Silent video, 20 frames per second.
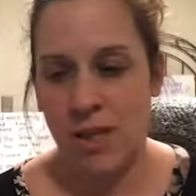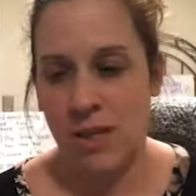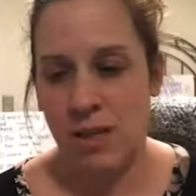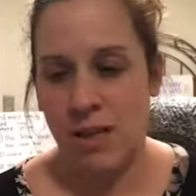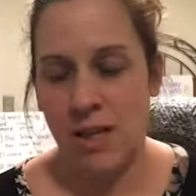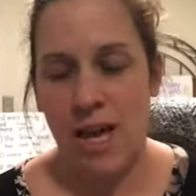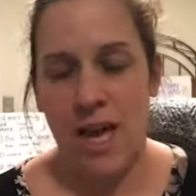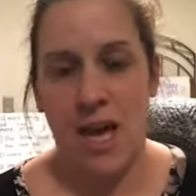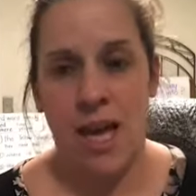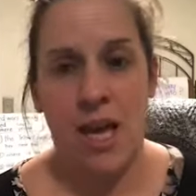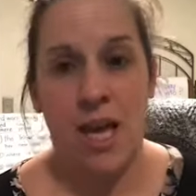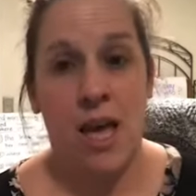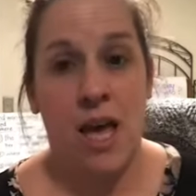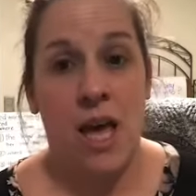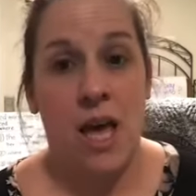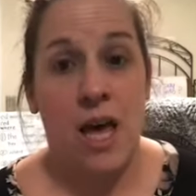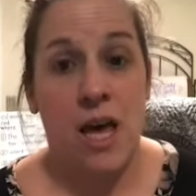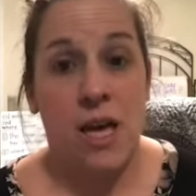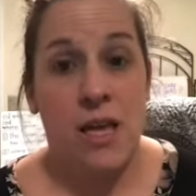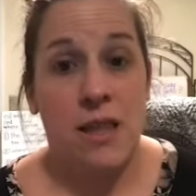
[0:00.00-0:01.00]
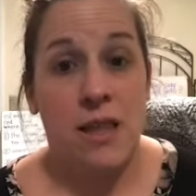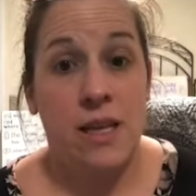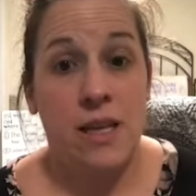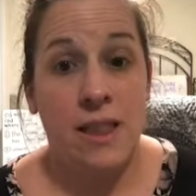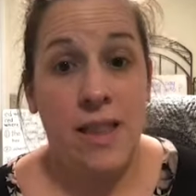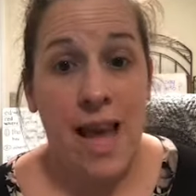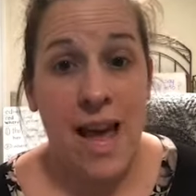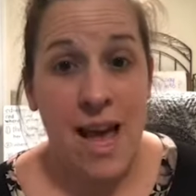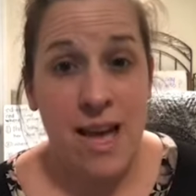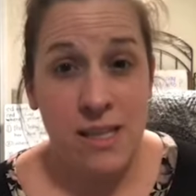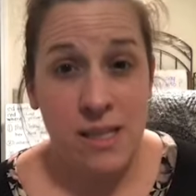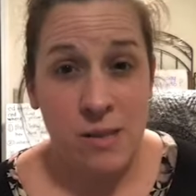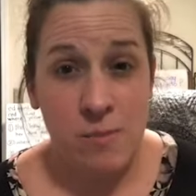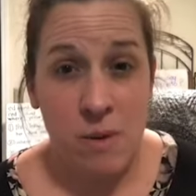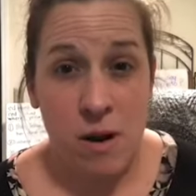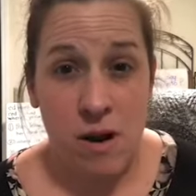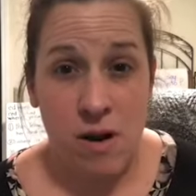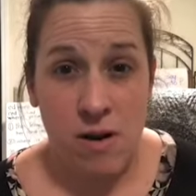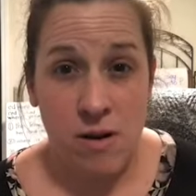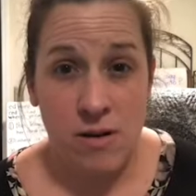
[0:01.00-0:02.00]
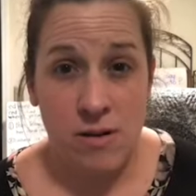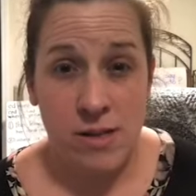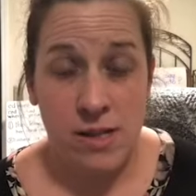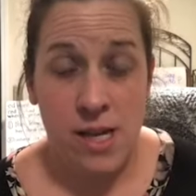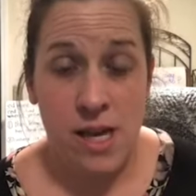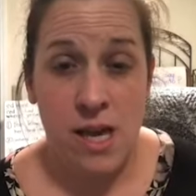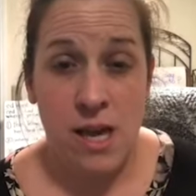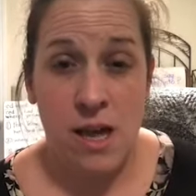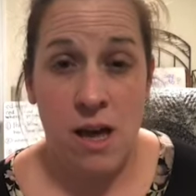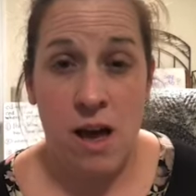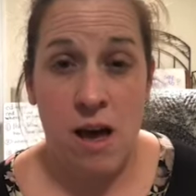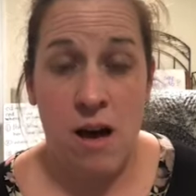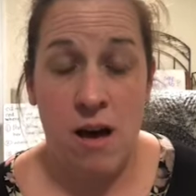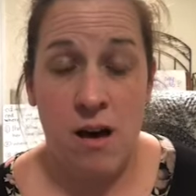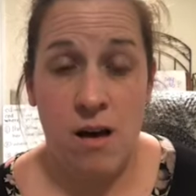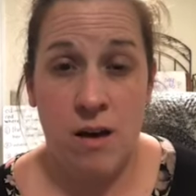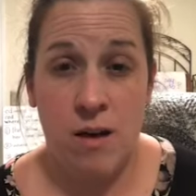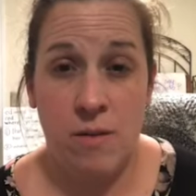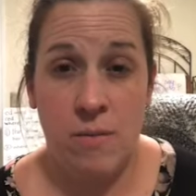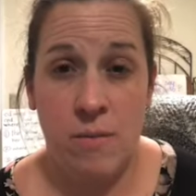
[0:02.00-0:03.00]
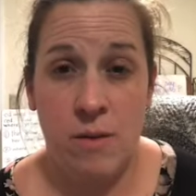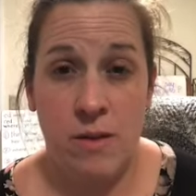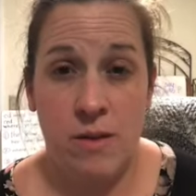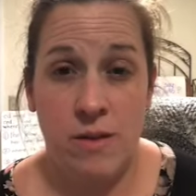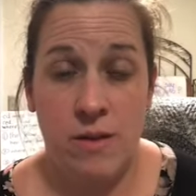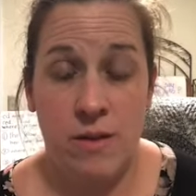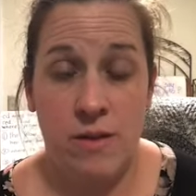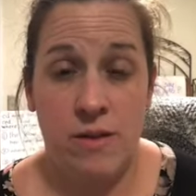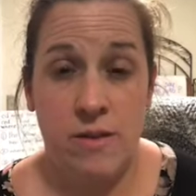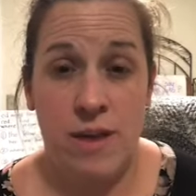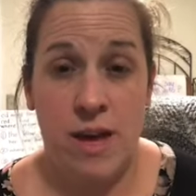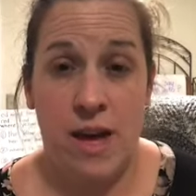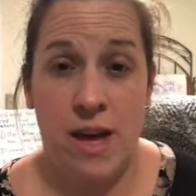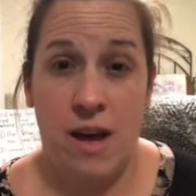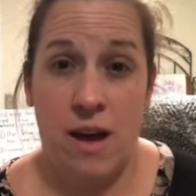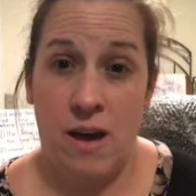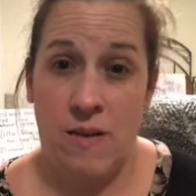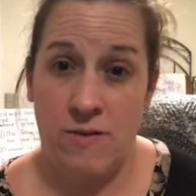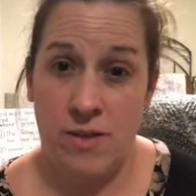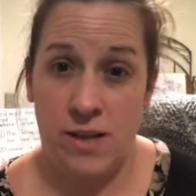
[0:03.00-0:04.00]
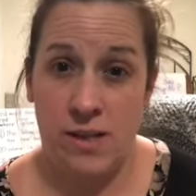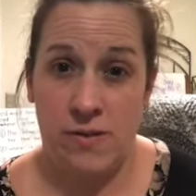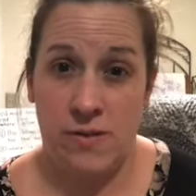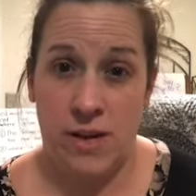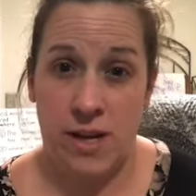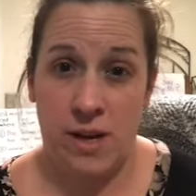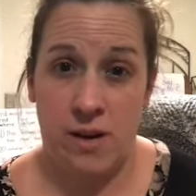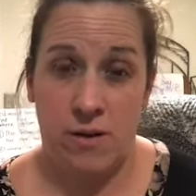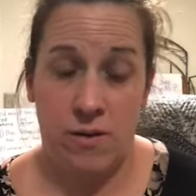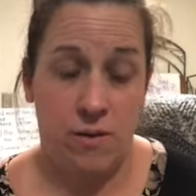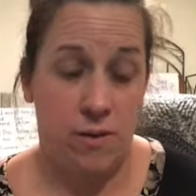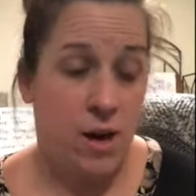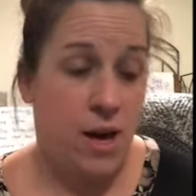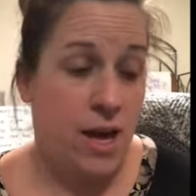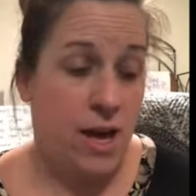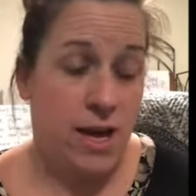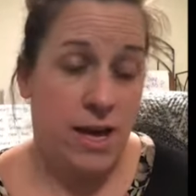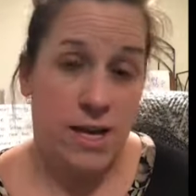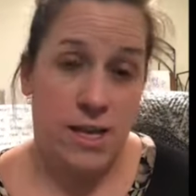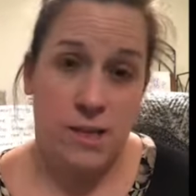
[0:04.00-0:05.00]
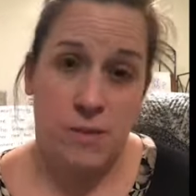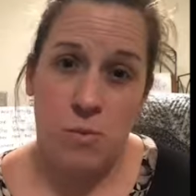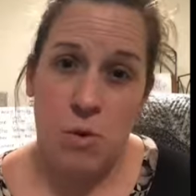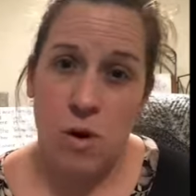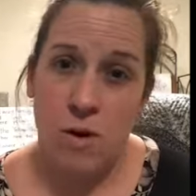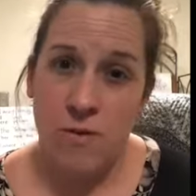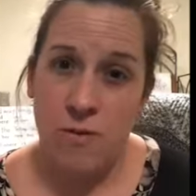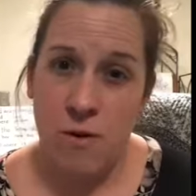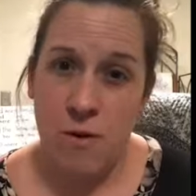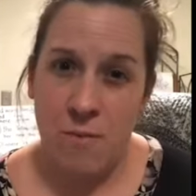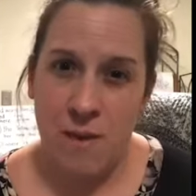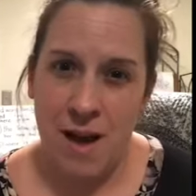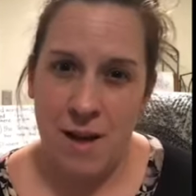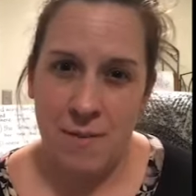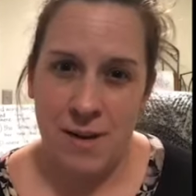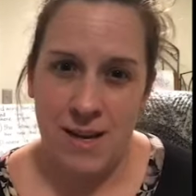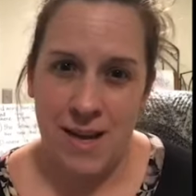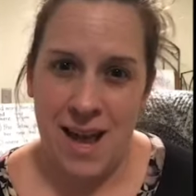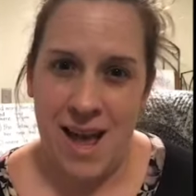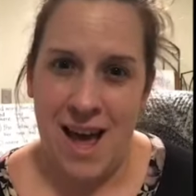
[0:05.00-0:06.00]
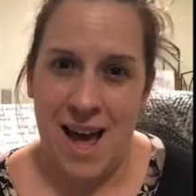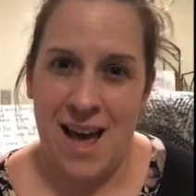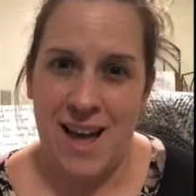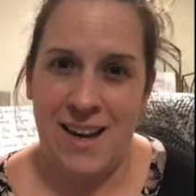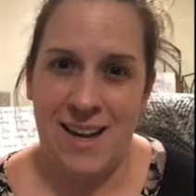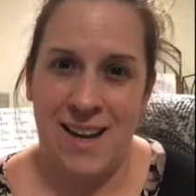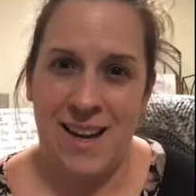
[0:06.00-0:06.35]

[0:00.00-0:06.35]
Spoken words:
Okay, the last part of this video is more for Mom and Dad,